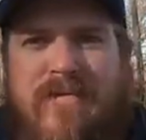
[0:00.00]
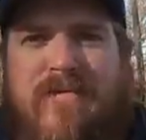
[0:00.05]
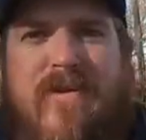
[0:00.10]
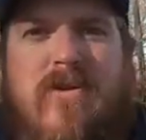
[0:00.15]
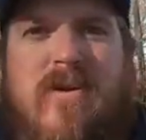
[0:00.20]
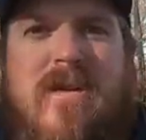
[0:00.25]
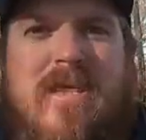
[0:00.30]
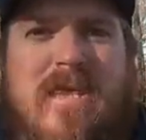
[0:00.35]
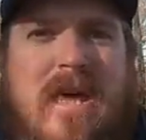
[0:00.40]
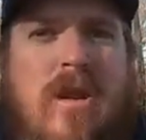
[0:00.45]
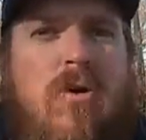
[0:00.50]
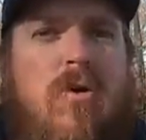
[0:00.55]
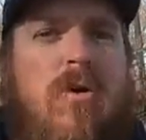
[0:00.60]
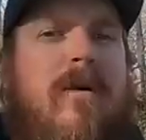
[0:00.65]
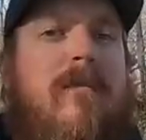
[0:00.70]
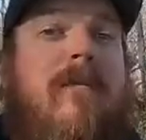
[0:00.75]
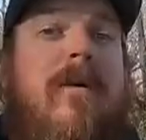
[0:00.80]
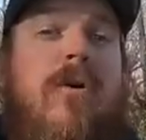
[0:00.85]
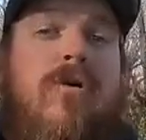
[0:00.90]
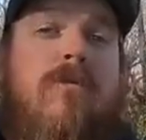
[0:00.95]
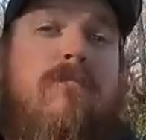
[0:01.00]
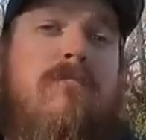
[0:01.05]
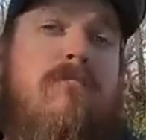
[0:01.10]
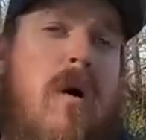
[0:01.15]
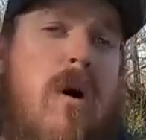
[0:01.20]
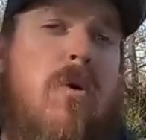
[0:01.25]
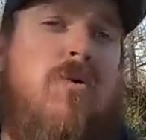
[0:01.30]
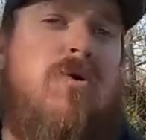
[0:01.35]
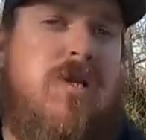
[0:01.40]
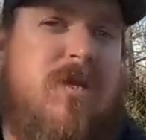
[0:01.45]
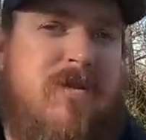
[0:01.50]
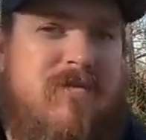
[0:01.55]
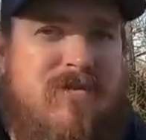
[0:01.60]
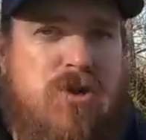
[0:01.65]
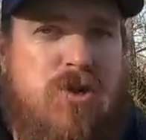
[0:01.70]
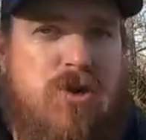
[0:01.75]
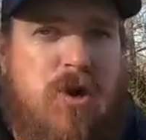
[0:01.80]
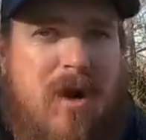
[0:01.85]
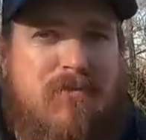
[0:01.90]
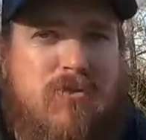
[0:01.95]
very little compared to most of the
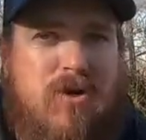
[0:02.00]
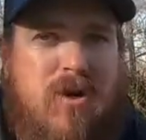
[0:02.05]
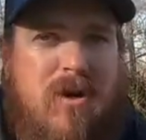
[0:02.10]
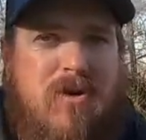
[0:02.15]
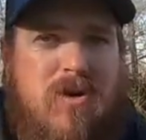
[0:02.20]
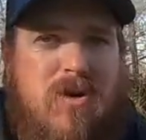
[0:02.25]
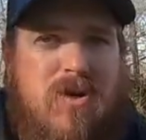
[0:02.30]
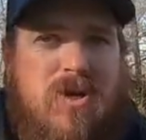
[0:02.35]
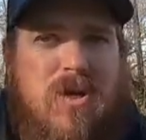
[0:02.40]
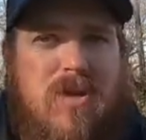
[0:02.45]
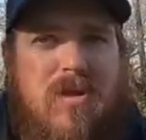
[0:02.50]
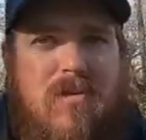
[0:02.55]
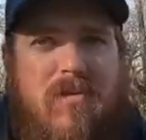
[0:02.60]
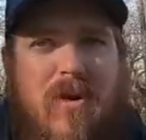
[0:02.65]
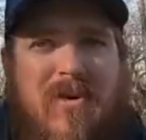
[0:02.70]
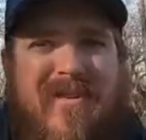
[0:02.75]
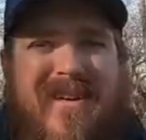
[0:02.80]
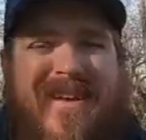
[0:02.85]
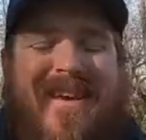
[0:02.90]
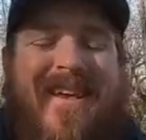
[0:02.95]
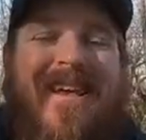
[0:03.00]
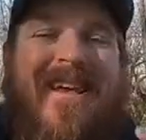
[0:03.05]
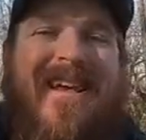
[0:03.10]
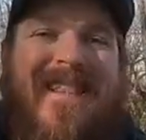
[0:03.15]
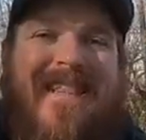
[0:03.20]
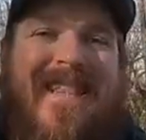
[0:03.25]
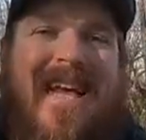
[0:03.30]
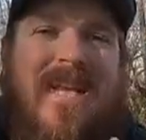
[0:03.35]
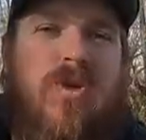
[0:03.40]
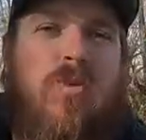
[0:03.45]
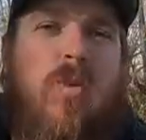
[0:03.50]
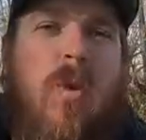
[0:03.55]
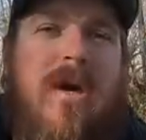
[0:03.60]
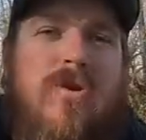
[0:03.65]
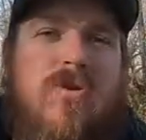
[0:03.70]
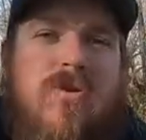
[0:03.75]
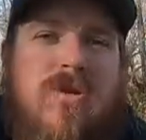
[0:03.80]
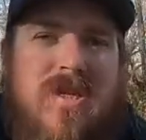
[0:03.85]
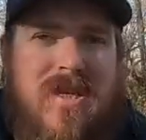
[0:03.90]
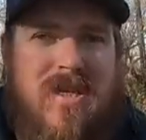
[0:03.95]
drop shot hooks on the market. That's why
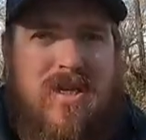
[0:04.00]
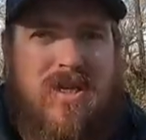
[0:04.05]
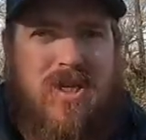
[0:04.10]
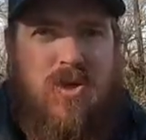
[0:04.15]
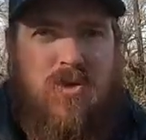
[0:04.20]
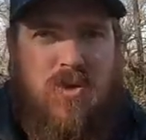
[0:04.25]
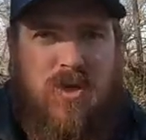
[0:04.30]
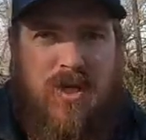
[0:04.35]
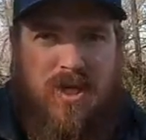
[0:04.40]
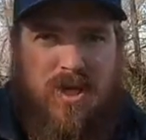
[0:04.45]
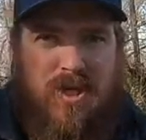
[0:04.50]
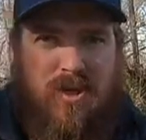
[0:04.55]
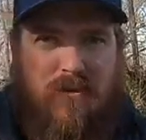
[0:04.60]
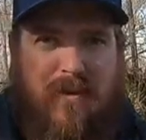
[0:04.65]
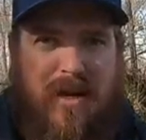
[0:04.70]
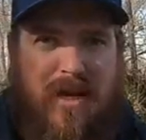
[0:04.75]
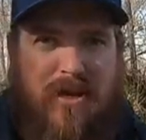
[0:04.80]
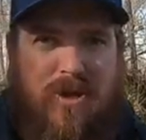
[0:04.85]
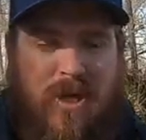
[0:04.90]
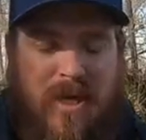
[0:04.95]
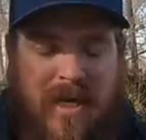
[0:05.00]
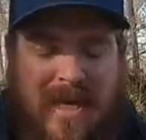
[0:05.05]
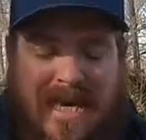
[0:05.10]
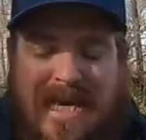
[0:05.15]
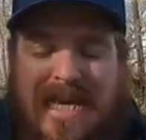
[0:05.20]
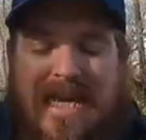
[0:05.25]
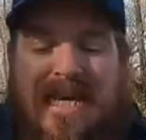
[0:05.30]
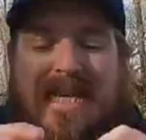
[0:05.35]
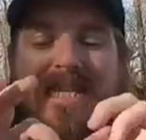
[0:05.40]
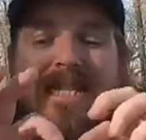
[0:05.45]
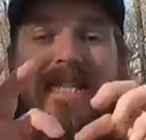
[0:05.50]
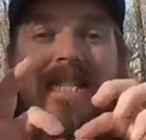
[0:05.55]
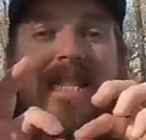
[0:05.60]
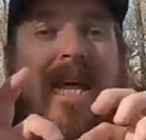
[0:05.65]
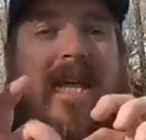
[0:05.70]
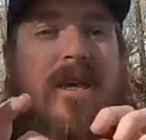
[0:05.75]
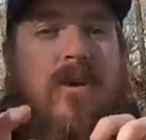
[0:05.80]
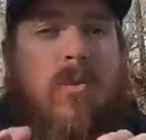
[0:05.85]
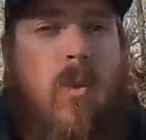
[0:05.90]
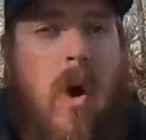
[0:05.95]
you see us use it so much. It's
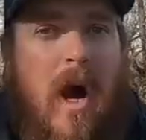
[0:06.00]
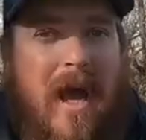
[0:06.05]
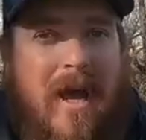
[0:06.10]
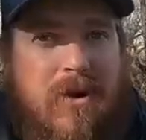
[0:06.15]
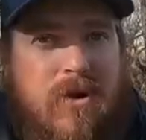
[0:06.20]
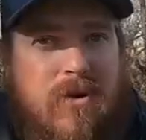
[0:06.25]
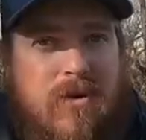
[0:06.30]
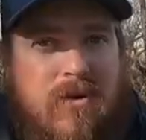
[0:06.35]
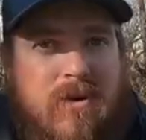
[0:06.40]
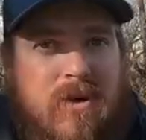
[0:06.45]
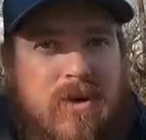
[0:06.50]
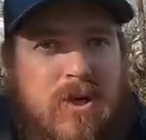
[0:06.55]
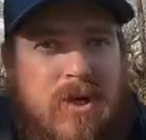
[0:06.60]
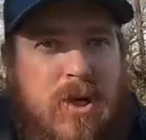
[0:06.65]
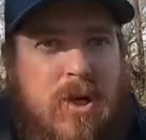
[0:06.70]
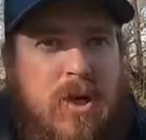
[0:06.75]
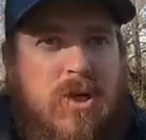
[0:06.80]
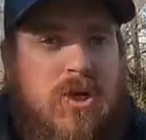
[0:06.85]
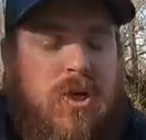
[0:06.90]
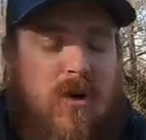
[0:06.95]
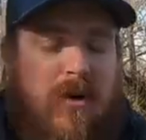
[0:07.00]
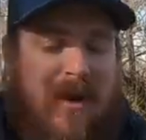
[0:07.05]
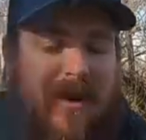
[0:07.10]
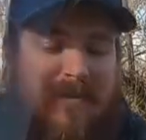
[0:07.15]
light wire, so you